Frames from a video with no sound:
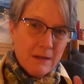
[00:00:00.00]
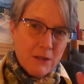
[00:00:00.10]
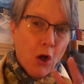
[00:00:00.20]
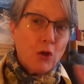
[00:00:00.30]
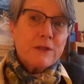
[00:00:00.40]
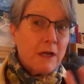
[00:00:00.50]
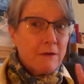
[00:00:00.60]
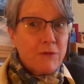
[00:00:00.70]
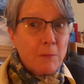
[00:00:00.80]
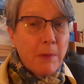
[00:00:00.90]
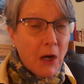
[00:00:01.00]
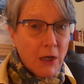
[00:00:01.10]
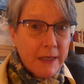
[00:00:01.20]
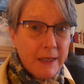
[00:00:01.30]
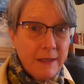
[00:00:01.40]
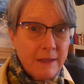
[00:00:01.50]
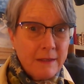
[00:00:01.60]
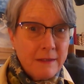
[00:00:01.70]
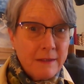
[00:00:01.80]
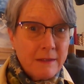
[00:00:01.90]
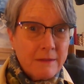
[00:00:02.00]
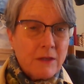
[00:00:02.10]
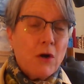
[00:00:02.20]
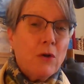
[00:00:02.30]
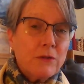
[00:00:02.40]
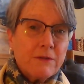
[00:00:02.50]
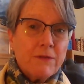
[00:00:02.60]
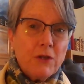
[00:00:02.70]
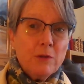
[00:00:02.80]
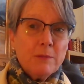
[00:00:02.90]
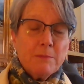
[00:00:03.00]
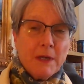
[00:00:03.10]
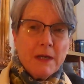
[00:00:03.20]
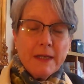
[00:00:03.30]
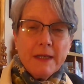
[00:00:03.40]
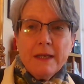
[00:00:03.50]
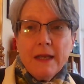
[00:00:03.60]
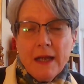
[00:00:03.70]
cult of the body, the cult of the human body.